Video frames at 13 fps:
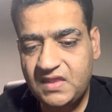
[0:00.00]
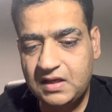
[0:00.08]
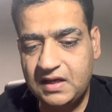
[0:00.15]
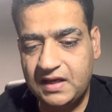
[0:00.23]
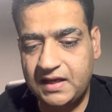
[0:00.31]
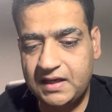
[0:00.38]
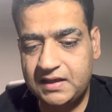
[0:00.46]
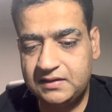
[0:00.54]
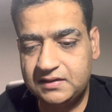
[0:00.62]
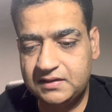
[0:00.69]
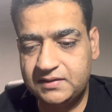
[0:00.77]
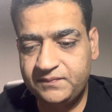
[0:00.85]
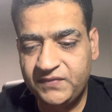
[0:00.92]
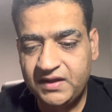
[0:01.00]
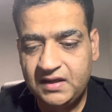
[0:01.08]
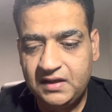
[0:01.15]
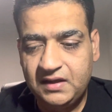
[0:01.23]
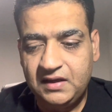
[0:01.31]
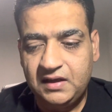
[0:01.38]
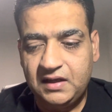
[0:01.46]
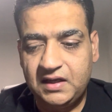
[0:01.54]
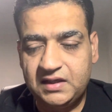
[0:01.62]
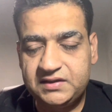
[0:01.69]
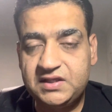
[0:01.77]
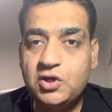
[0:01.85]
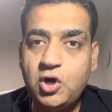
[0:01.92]
And
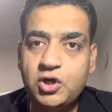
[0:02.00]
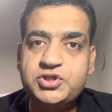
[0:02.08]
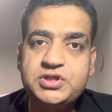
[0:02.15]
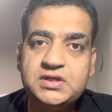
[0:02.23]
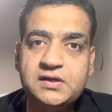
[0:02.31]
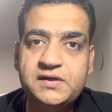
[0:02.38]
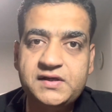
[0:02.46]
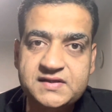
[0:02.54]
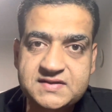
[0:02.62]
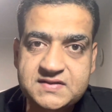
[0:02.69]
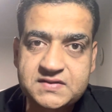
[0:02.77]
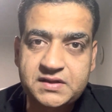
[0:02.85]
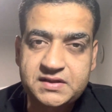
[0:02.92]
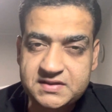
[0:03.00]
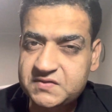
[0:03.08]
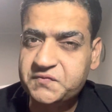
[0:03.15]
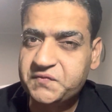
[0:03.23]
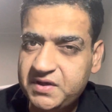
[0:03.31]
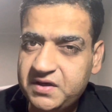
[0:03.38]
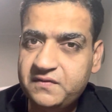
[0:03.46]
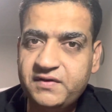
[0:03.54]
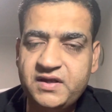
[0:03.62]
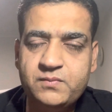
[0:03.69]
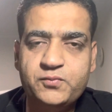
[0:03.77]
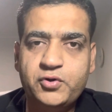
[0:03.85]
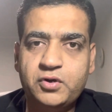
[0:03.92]
the auction clearance rate is very, very
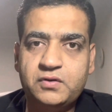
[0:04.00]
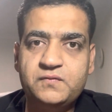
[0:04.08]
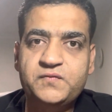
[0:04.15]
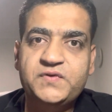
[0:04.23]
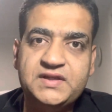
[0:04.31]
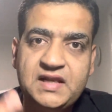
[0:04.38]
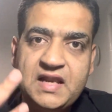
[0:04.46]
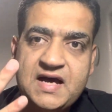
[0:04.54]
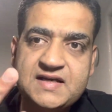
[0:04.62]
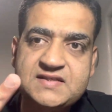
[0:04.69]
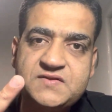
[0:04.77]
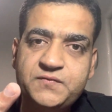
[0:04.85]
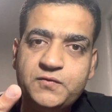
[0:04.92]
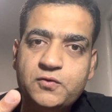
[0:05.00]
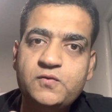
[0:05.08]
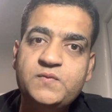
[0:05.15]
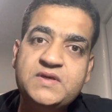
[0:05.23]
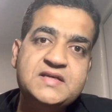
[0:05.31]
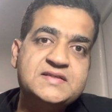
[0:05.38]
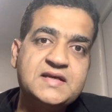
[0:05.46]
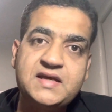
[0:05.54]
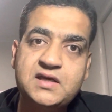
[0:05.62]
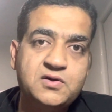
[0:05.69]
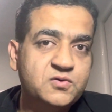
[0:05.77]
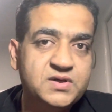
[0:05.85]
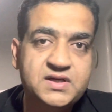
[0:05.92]
important. For the last 4 weeks, I
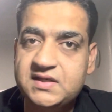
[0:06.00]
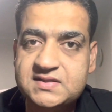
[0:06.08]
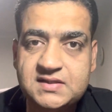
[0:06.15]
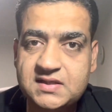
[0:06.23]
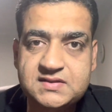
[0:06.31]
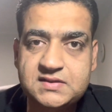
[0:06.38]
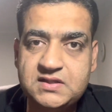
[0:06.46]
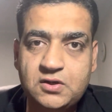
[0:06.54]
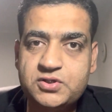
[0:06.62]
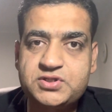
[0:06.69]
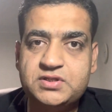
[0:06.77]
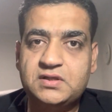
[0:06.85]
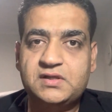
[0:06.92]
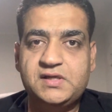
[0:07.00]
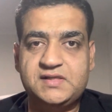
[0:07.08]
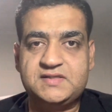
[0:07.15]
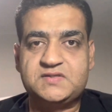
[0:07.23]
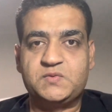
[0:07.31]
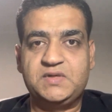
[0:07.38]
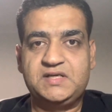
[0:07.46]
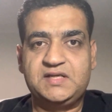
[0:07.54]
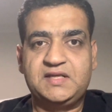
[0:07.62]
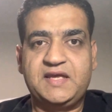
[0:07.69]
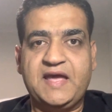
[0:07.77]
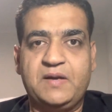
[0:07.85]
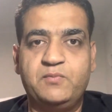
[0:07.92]
can only discuss the auction clearance rate
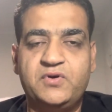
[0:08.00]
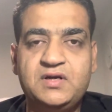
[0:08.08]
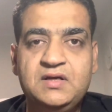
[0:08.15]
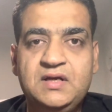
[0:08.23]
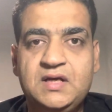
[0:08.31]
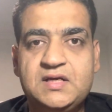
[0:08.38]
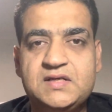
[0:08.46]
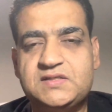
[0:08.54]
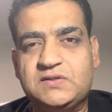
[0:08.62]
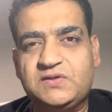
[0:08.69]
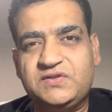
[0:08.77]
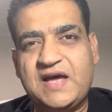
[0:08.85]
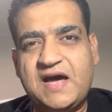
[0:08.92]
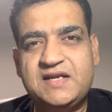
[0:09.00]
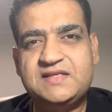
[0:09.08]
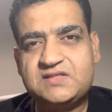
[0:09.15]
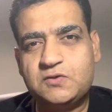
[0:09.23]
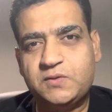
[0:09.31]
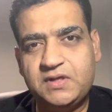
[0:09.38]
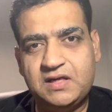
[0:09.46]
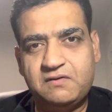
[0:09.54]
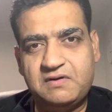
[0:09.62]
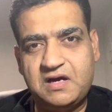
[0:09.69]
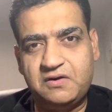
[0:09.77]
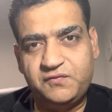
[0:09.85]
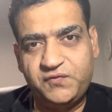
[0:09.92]
in Canberra. So that is going
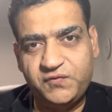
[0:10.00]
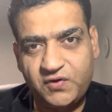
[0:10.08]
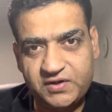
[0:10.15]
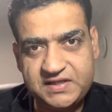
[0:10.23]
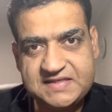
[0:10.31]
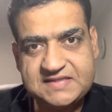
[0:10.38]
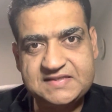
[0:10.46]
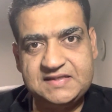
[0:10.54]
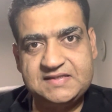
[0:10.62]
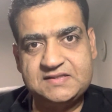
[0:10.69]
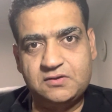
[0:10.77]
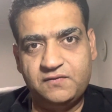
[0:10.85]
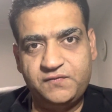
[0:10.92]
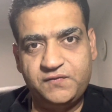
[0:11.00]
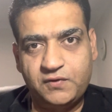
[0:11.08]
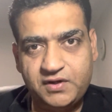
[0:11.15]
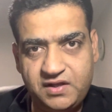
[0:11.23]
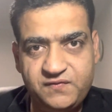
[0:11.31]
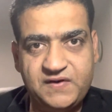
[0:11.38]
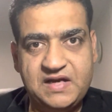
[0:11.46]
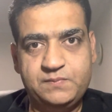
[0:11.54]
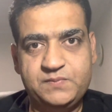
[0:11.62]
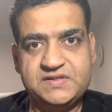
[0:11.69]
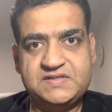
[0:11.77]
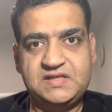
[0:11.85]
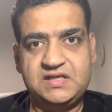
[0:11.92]
around 46 or
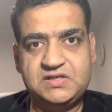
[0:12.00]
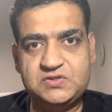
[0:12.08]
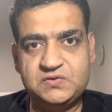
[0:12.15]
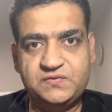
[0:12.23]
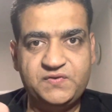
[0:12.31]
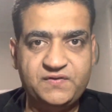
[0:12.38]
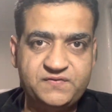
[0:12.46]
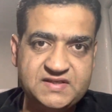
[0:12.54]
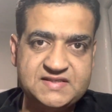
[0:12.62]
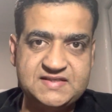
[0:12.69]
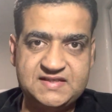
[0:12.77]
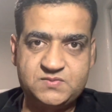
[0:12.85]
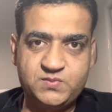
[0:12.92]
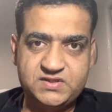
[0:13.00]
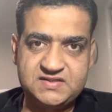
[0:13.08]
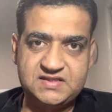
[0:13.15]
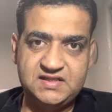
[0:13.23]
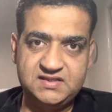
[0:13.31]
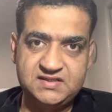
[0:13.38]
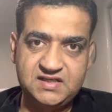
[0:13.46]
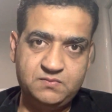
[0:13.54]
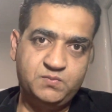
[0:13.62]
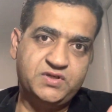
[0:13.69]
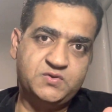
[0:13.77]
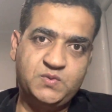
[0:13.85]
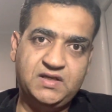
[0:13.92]
45% to 56% in
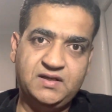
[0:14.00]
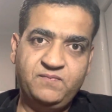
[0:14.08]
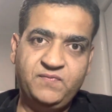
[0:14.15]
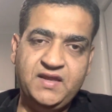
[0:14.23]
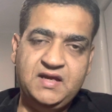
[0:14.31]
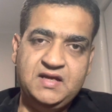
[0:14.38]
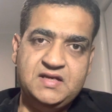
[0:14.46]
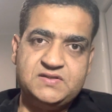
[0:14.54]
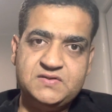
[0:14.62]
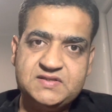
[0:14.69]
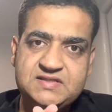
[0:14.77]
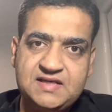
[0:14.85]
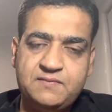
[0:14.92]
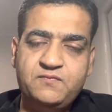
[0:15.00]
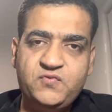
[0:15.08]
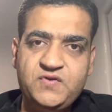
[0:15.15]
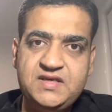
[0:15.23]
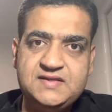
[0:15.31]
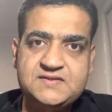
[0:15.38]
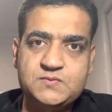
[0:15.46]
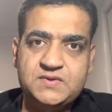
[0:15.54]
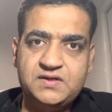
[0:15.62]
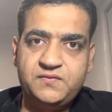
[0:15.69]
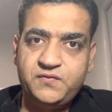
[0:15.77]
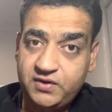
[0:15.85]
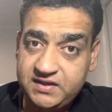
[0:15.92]
between. So some weeks were
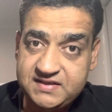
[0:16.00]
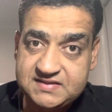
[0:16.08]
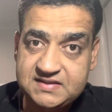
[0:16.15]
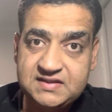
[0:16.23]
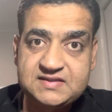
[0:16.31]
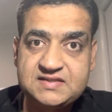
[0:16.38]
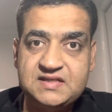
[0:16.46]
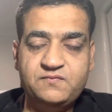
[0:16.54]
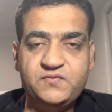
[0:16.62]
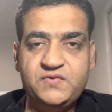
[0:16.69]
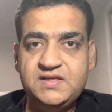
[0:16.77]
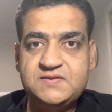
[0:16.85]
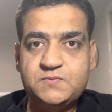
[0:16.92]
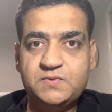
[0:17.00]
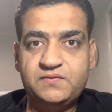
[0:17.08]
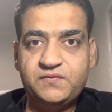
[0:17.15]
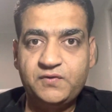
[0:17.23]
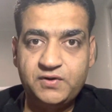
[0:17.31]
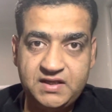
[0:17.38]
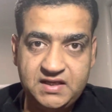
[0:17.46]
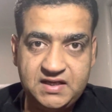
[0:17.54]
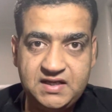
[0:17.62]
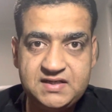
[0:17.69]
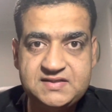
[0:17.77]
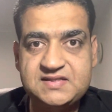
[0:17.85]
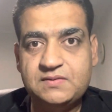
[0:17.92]
46, some weeks were
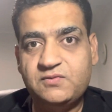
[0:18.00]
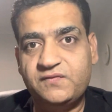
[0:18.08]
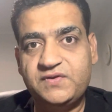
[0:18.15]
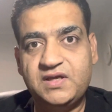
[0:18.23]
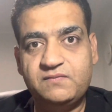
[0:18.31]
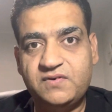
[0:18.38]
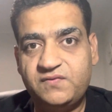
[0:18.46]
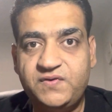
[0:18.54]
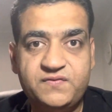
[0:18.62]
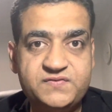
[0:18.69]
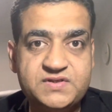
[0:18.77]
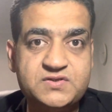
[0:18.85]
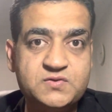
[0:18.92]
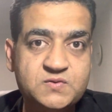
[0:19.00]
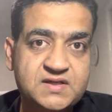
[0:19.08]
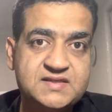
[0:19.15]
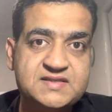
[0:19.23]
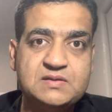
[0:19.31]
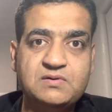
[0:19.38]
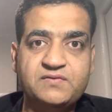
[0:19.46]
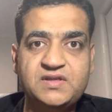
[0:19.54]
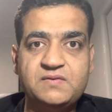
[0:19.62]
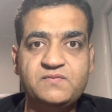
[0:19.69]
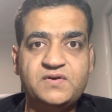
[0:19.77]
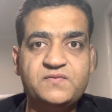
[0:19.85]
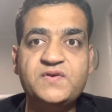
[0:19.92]
48, some of them were 52, and some of
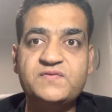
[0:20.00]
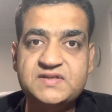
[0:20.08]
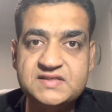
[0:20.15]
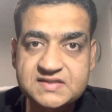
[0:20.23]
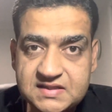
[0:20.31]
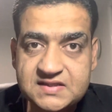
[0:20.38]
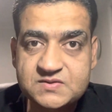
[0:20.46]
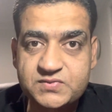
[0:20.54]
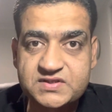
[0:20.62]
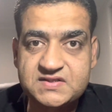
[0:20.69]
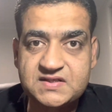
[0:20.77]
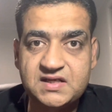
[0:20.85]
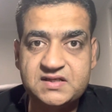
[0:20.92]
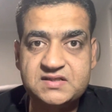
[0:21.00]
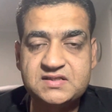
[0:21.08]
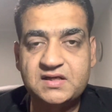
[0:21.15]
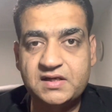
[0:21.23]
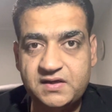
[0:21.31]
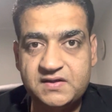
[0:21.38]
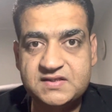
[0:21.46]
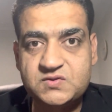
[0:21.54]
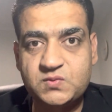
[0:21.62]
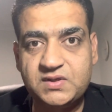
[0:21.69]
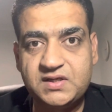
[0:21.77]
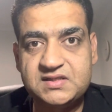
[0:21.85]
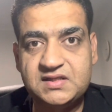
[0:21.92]
them were 56% clearance
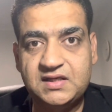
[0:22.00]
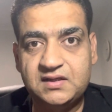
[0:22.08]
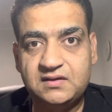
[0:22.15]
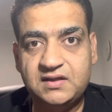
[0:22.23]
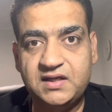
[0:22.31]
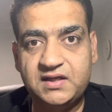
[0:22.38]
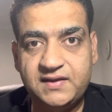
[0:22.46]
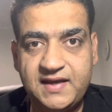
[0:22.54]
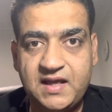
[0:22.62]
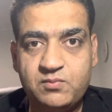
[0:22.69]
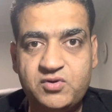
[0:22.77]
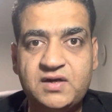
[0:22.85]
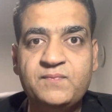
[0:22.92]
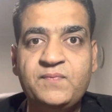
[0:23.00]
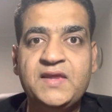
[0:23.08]
rate in Canberra.